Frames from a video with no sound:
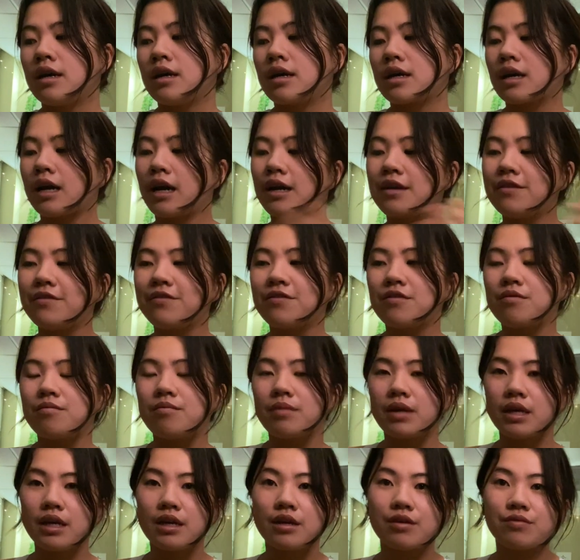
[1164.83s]
kind of for
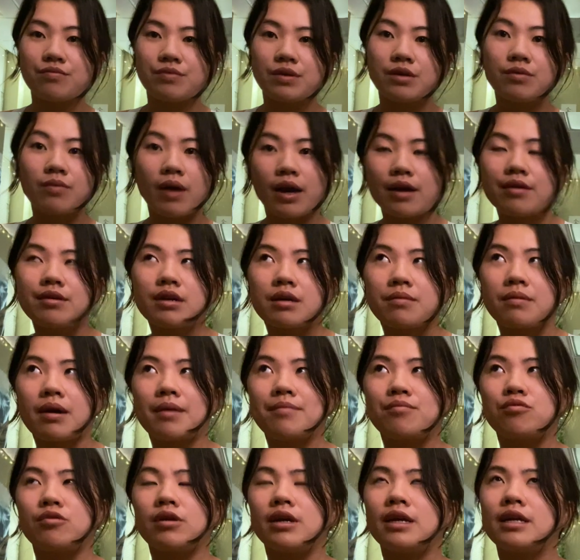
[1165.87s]
me rewiring my
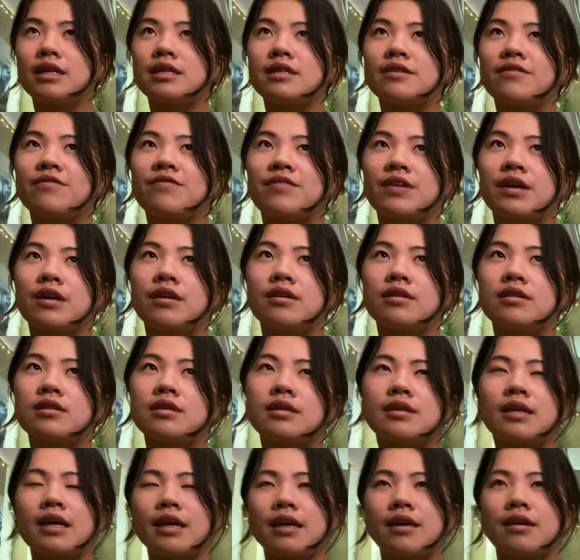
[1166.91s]
brain to
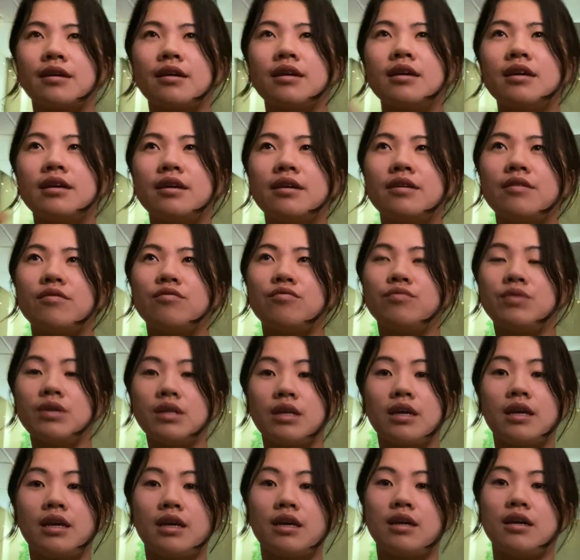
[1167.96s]
to like
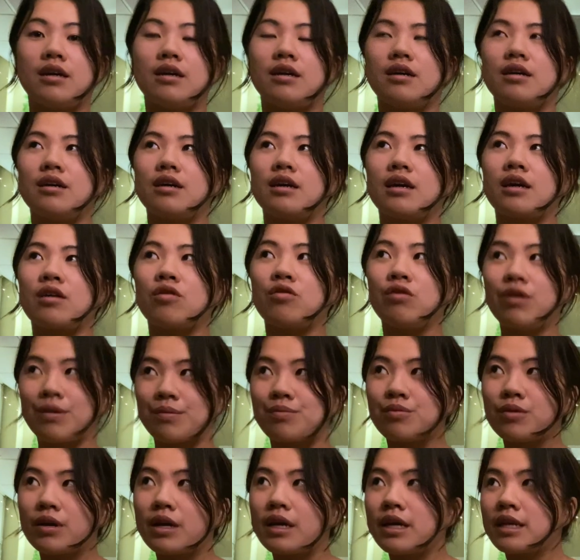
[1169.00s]
really
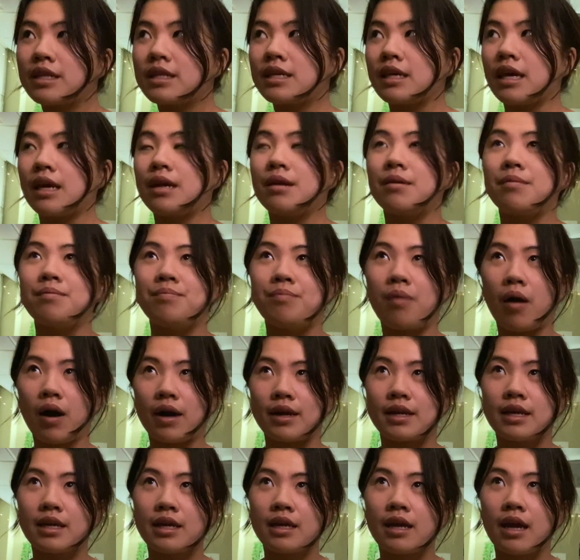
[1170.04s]
incorporate and
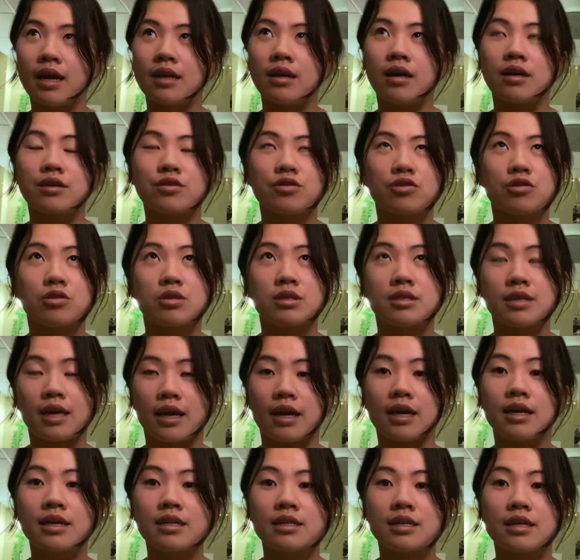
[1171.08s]
embody and
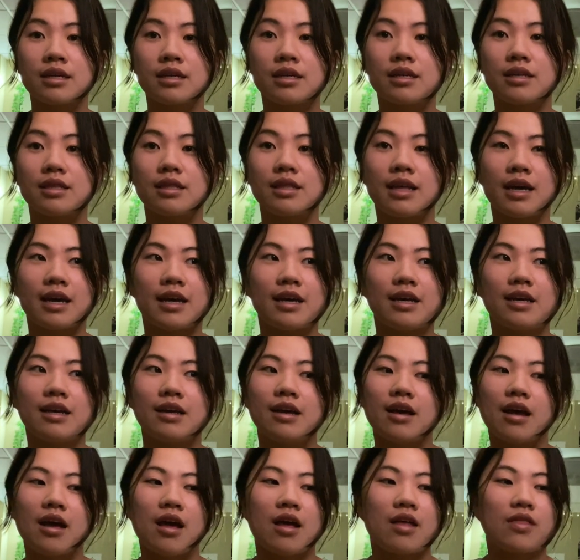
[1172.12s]
understand that
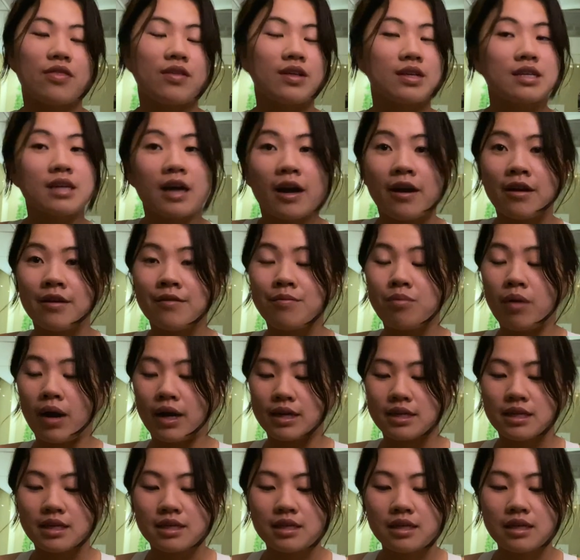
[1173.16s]
these kind of
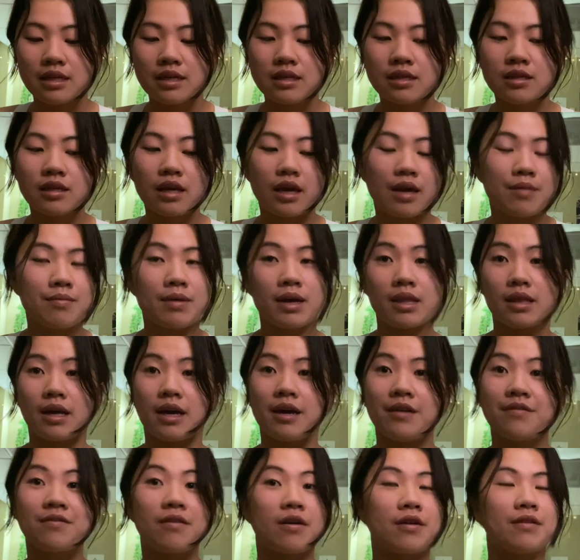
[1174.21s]
practices in my
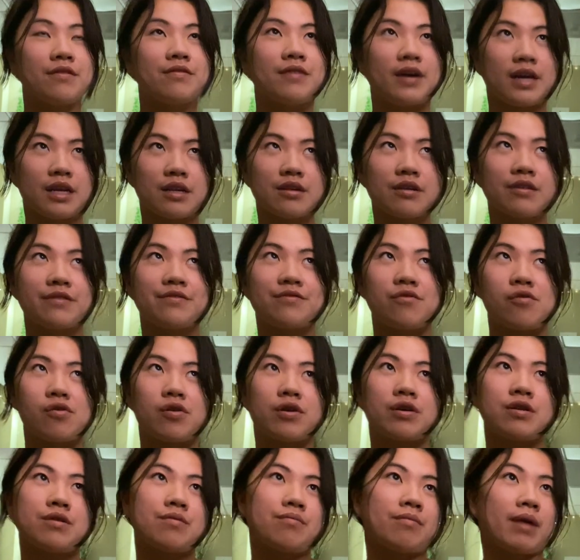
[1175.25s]
life are vital
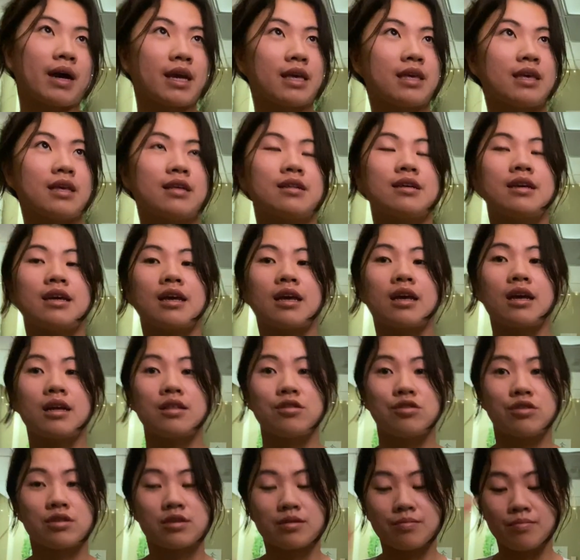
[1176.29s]
for my healing and
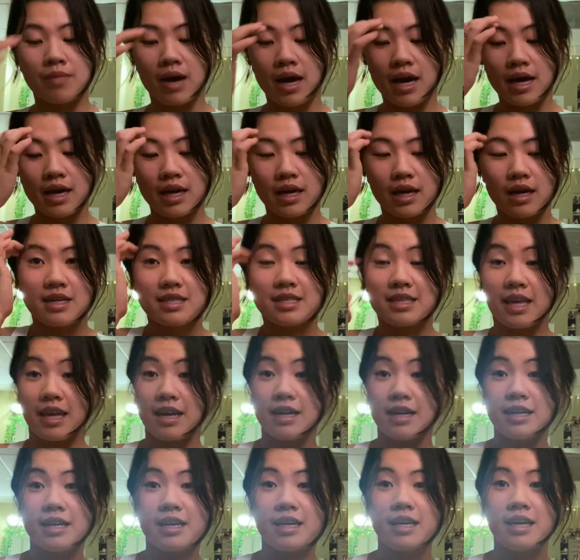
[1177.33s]
just my
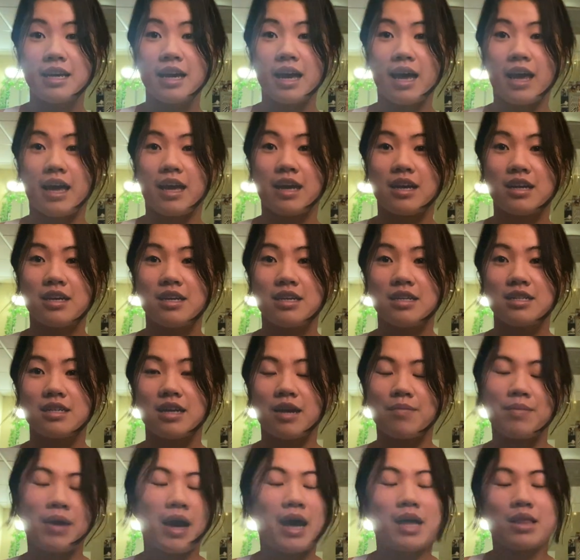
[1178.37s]
sanity and I,
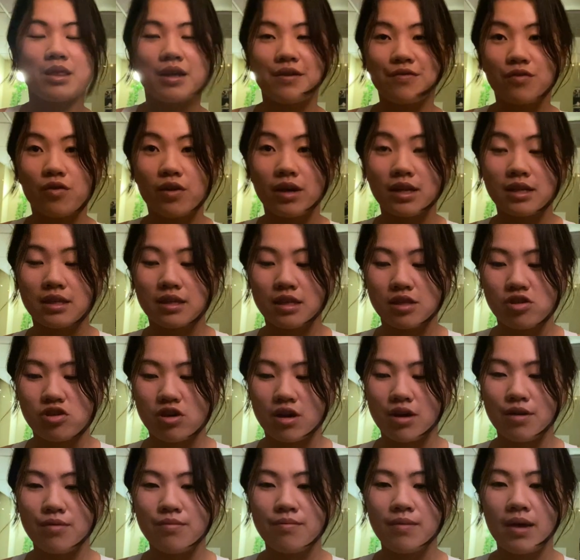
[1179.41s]
mean, I love going to the
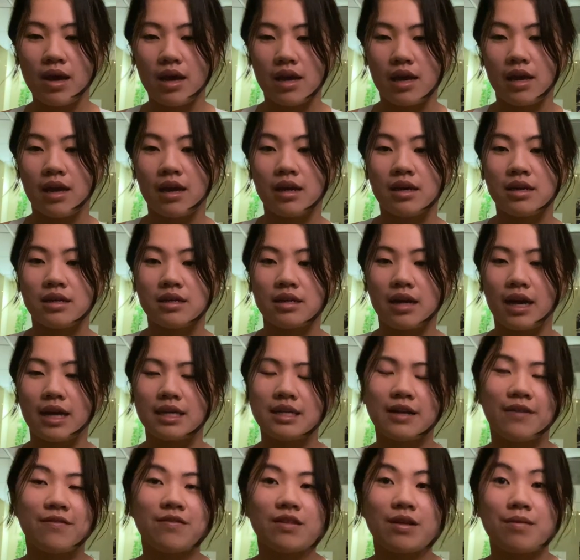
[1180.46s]
gym and I
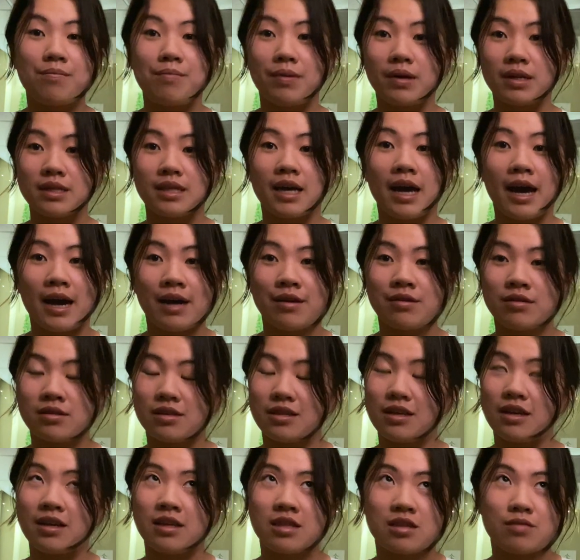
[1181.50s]
definitely build that out
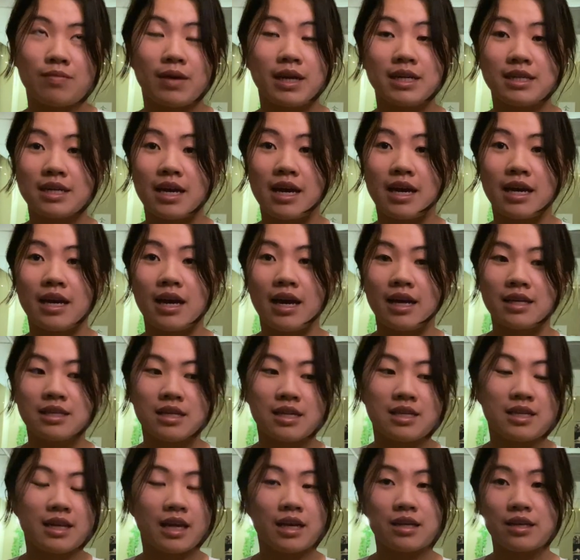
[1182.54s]
into my day as a
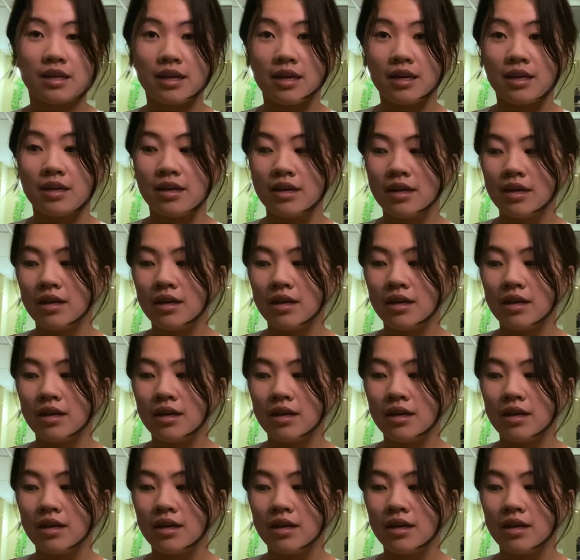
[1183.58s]
daily